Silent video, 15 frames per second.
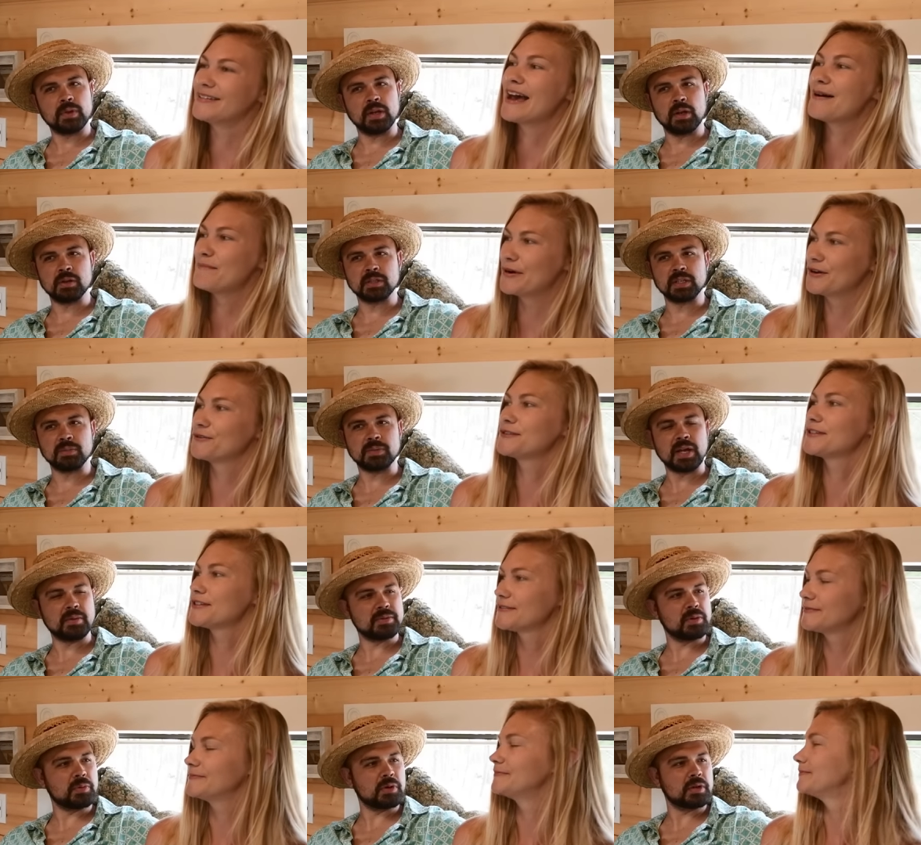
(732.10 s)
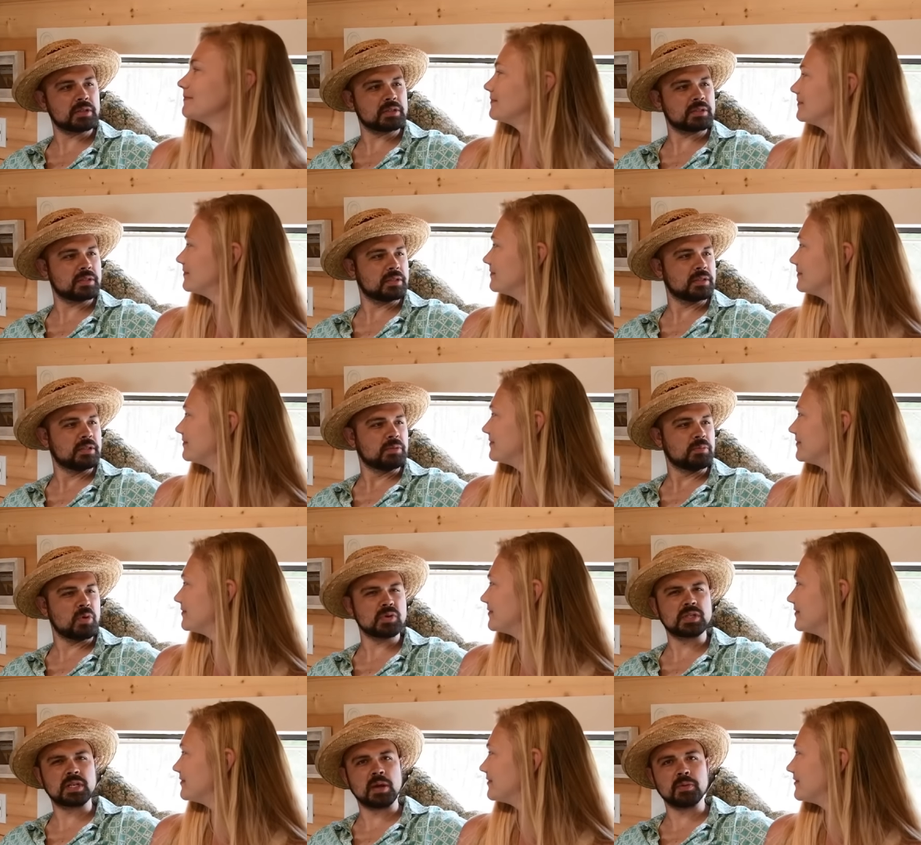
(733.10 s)
Speaker 1: you know, sometimes it works.
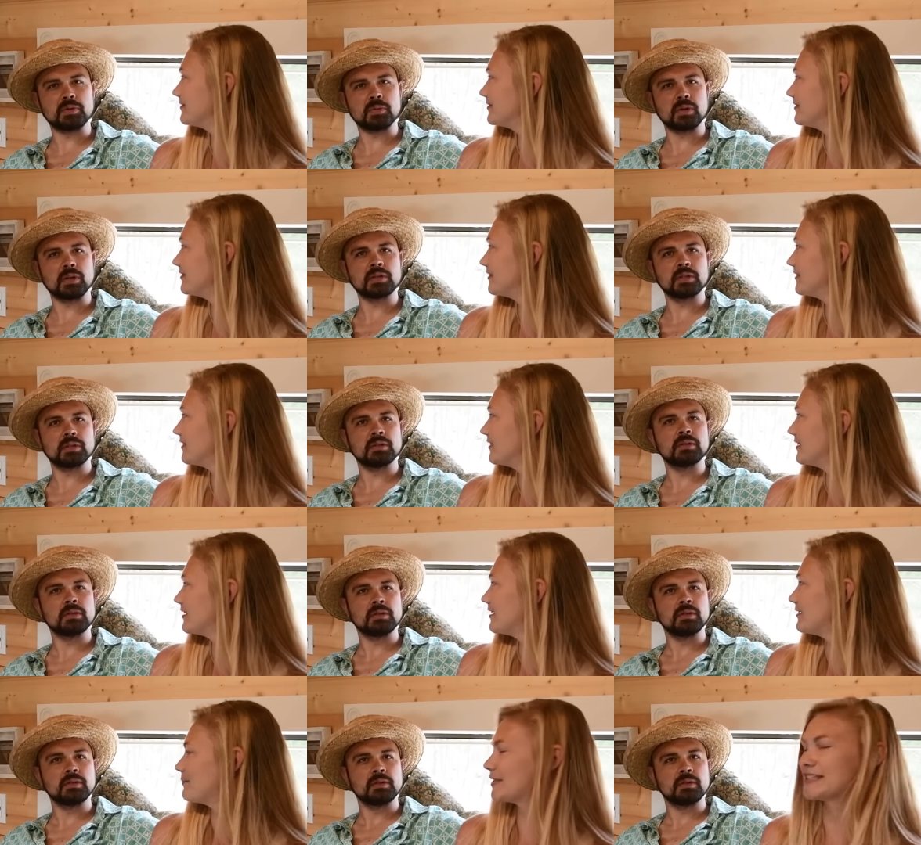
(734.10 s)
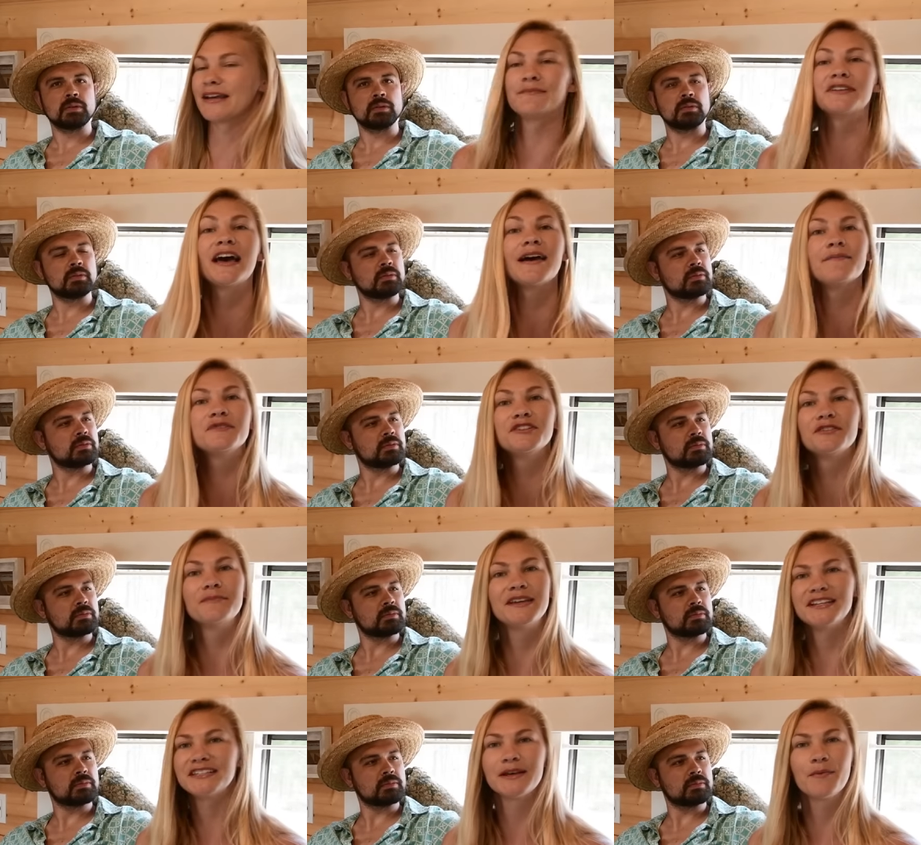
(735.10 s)
Most of the time, it's worked.
Speaker 2: But sometimes you'll
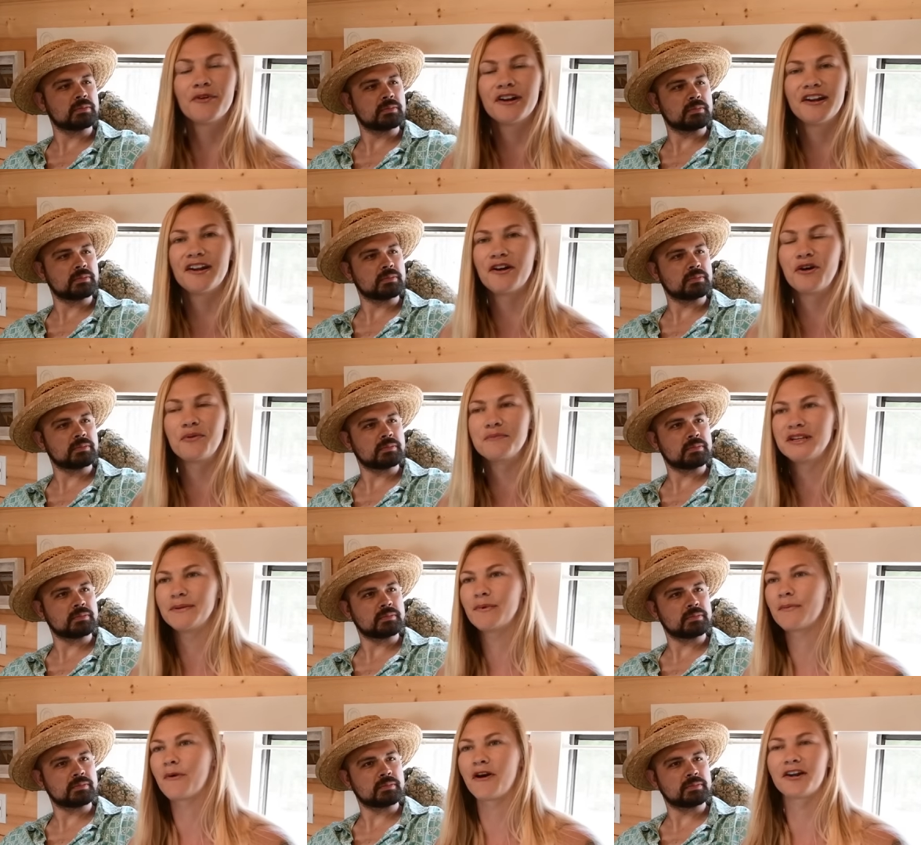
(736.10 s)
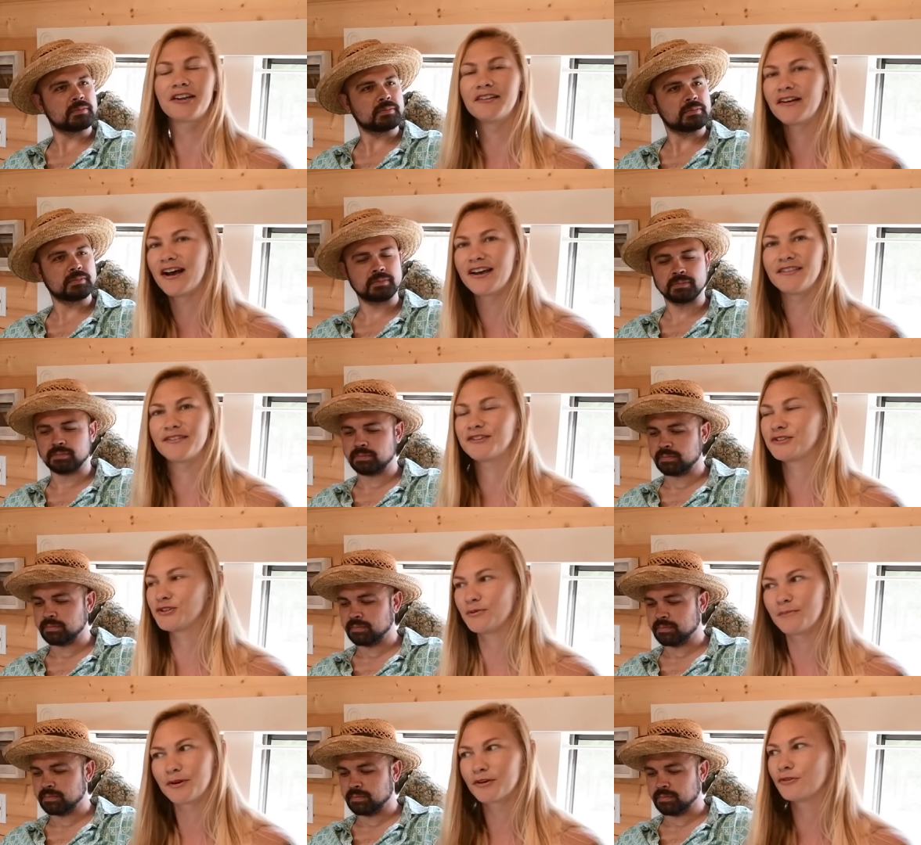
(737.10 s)
meet someone in a Home Depot parking lot, and they're
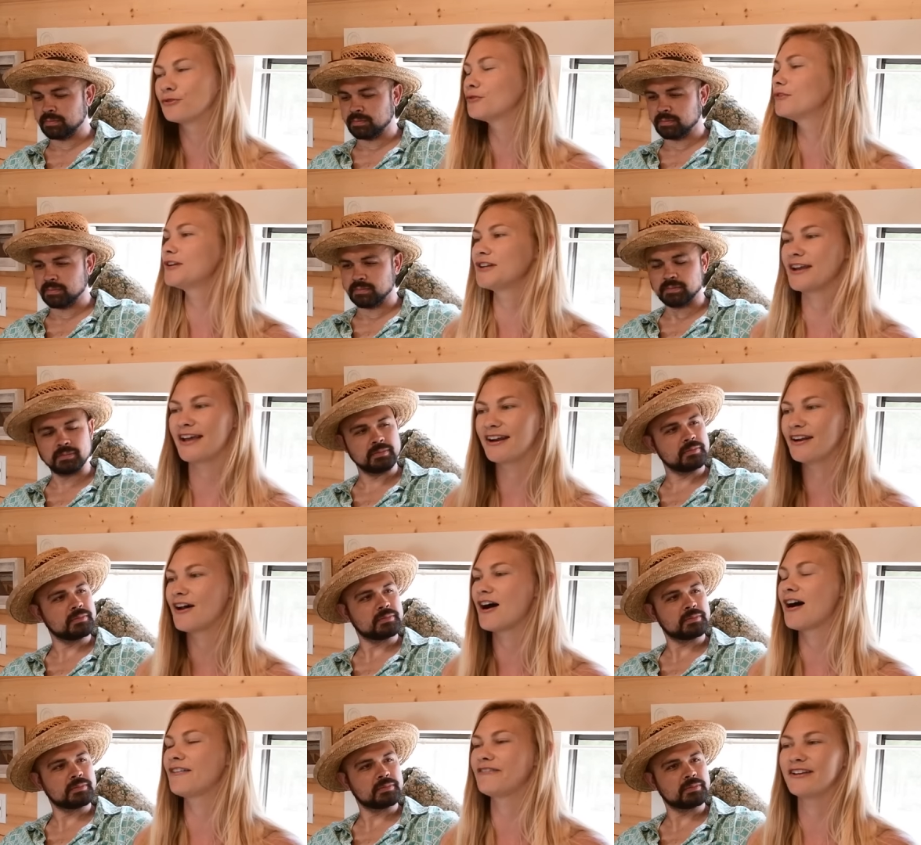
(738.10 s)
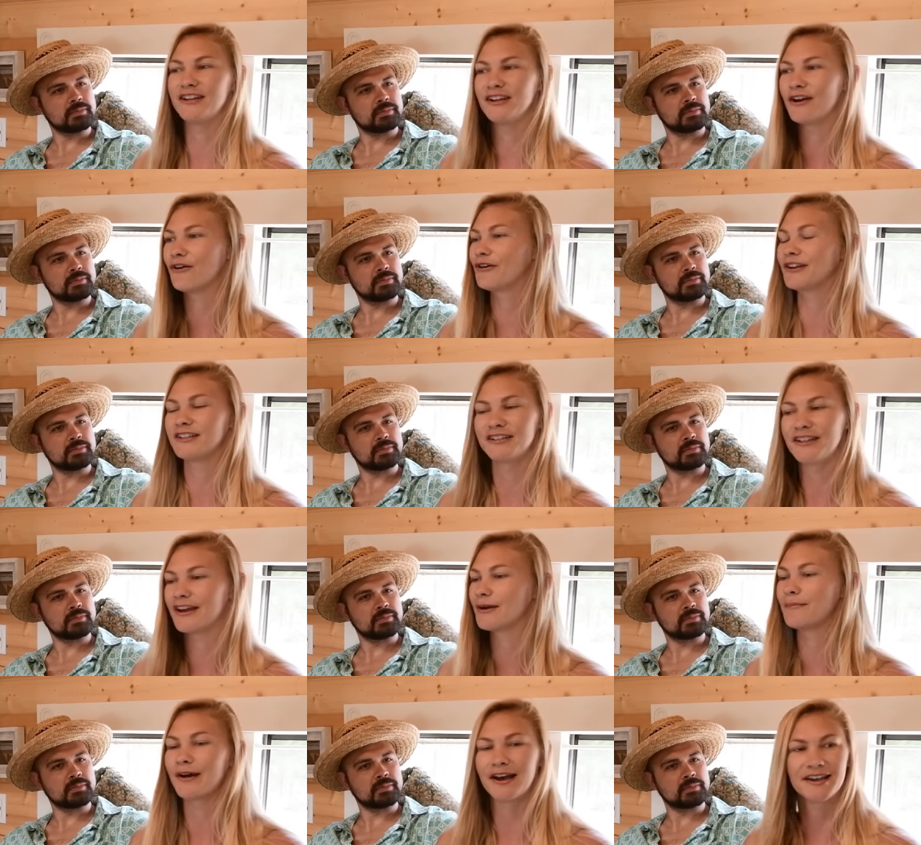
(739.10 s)
super cool, and you hit it off, and you go into
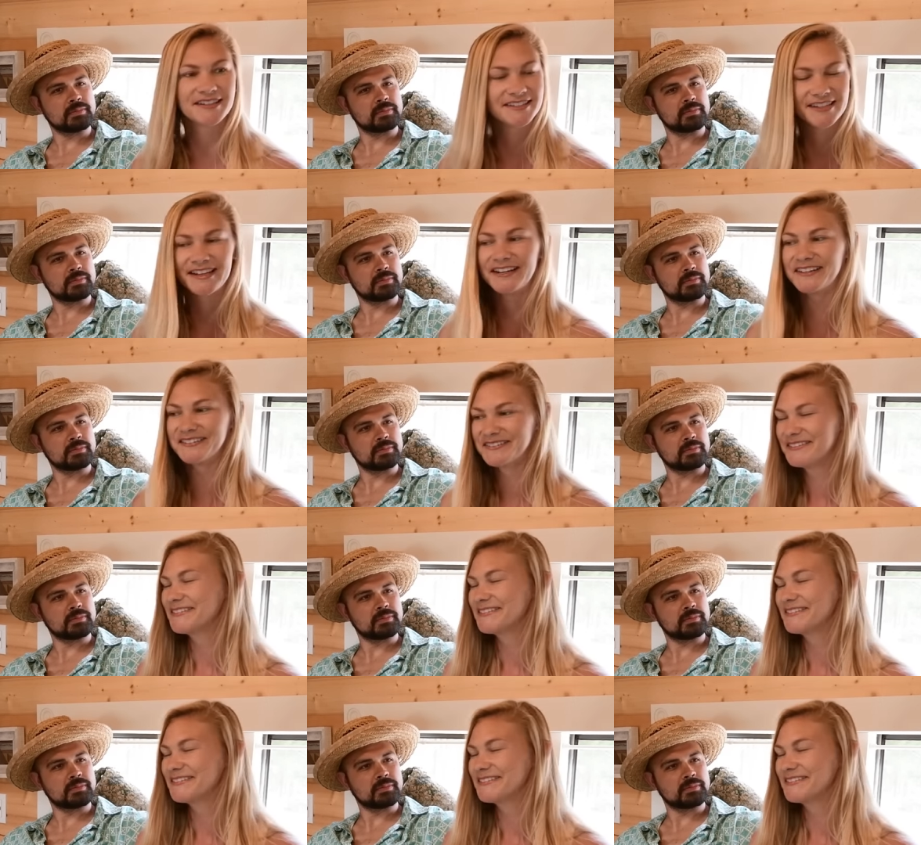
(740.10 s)
their bus, and